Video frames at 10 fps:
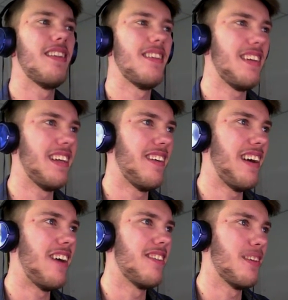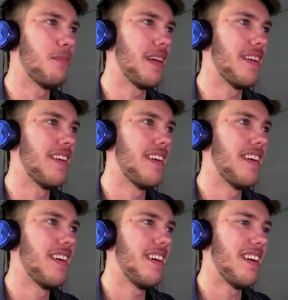You know, how has it been,
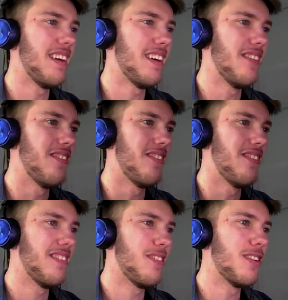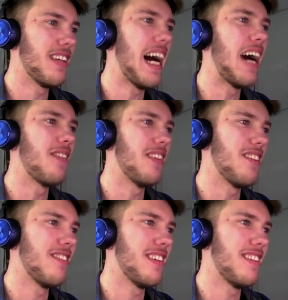what's happened
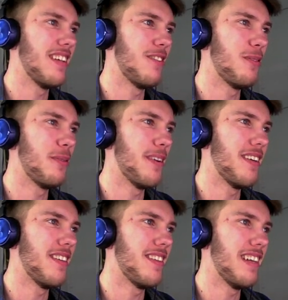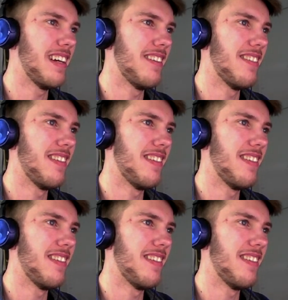to it, in words, you know.